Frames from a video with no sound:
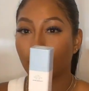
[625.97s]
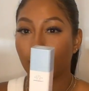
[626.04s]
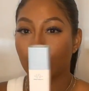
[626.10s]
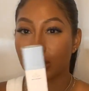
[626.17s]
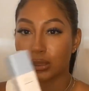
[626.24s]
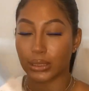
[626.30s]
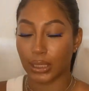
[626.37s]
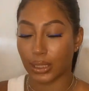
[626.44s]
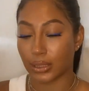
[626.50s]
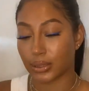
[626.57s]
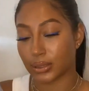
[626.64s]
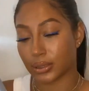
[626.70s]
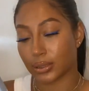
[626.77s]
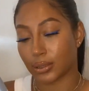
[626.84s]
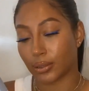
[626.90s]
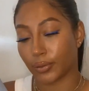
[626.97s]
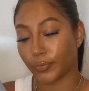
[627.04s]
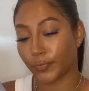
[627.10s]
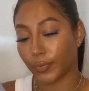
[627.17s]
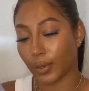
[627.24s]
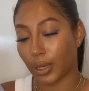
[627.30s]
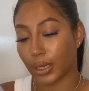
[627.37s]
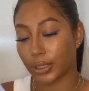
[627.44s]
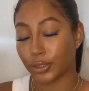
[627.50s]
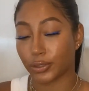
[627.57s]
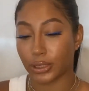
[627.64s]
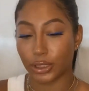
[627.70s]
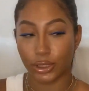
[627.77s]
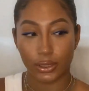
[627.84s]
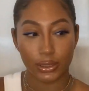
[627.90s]
Intensive
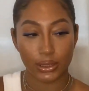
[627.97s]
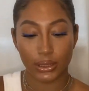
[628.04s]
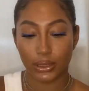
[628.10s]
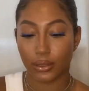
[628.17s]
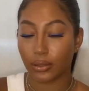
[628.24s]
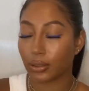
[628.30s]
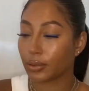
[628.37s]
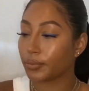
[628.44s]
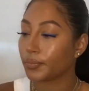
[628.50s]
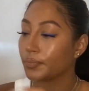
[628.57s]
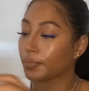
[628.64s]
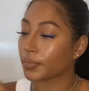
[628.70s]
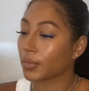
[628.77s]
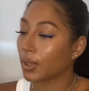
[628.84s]
Hydration Serum.